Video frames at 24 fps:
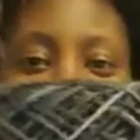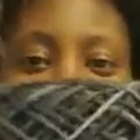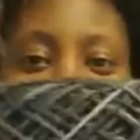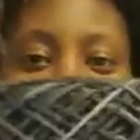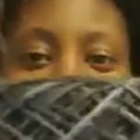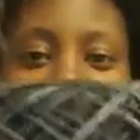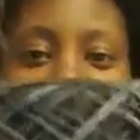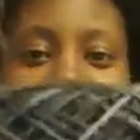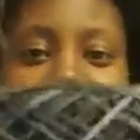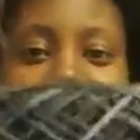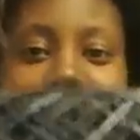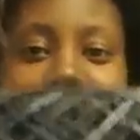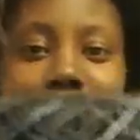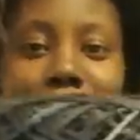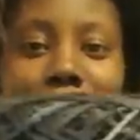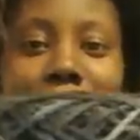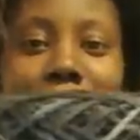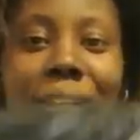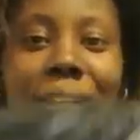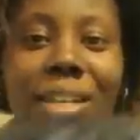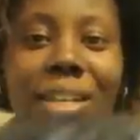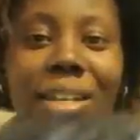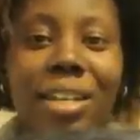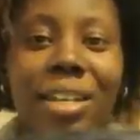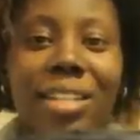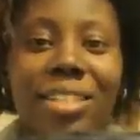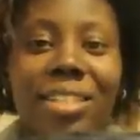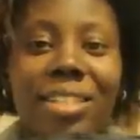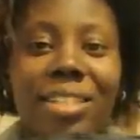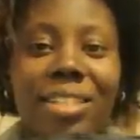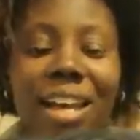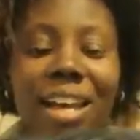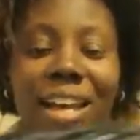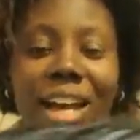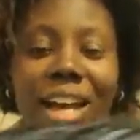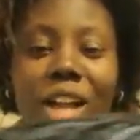that awesome? Isn't
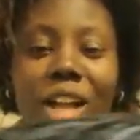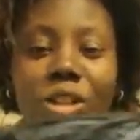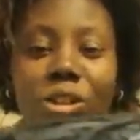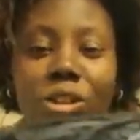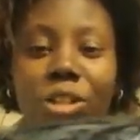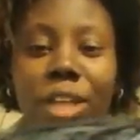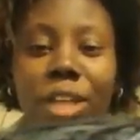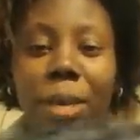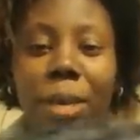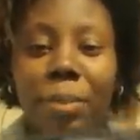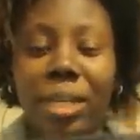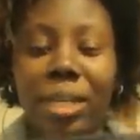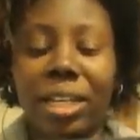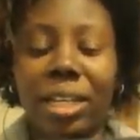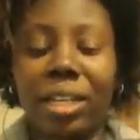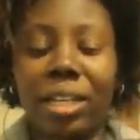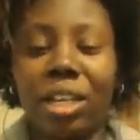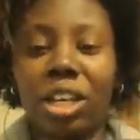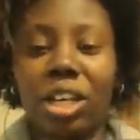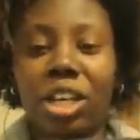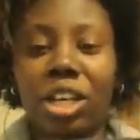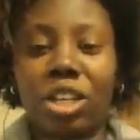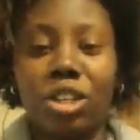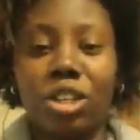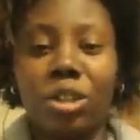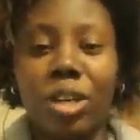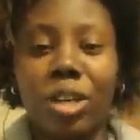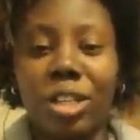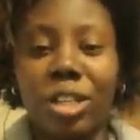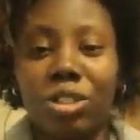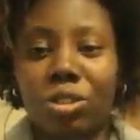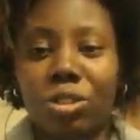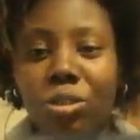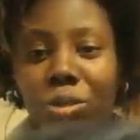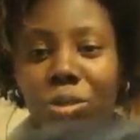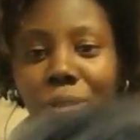that color yummy? You
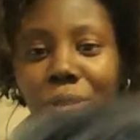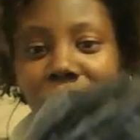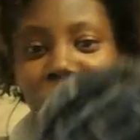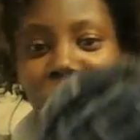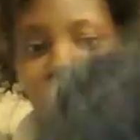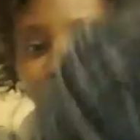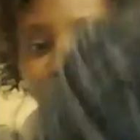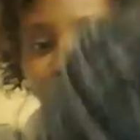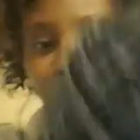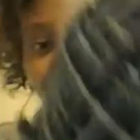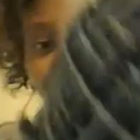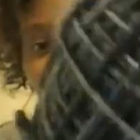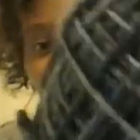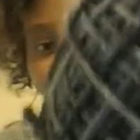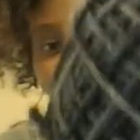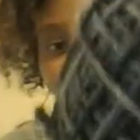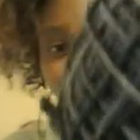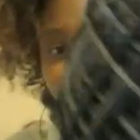guys are, I don't know if you're